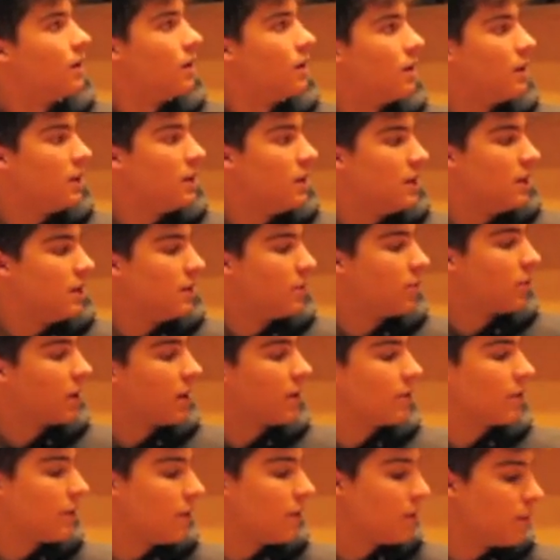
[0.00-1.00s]
The
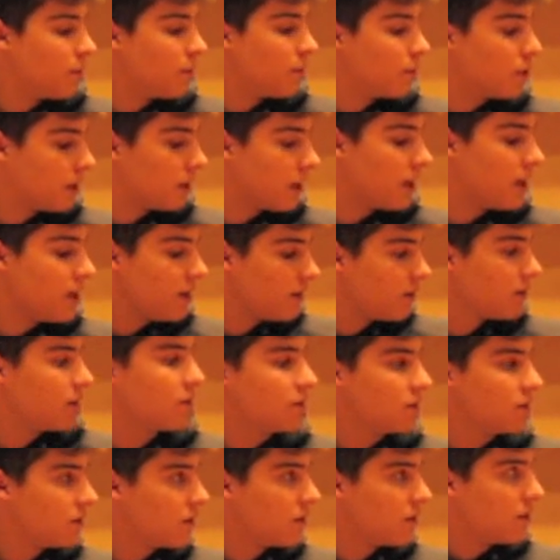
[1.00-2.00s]
plate,
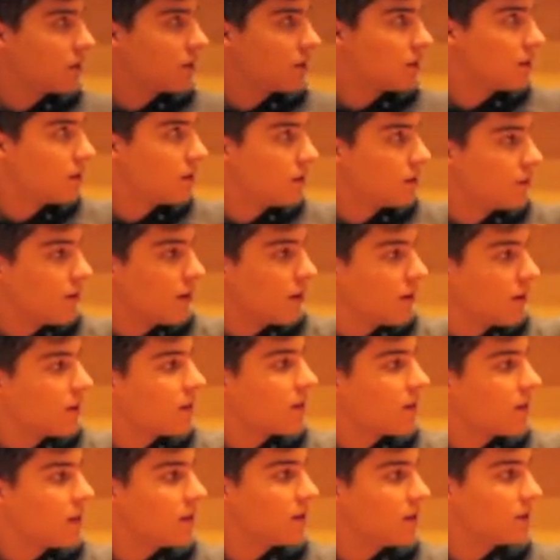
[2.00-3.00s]
this
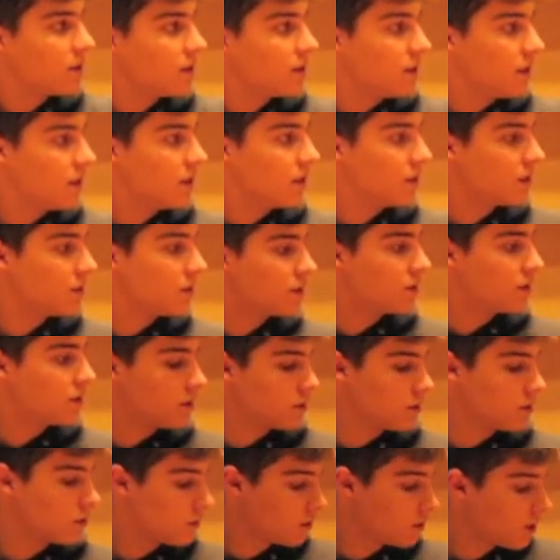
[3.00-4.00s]
very thin steel is
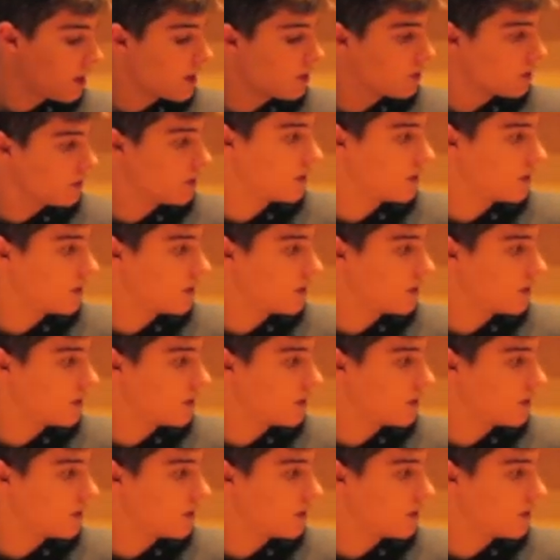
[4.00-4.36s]
tensioned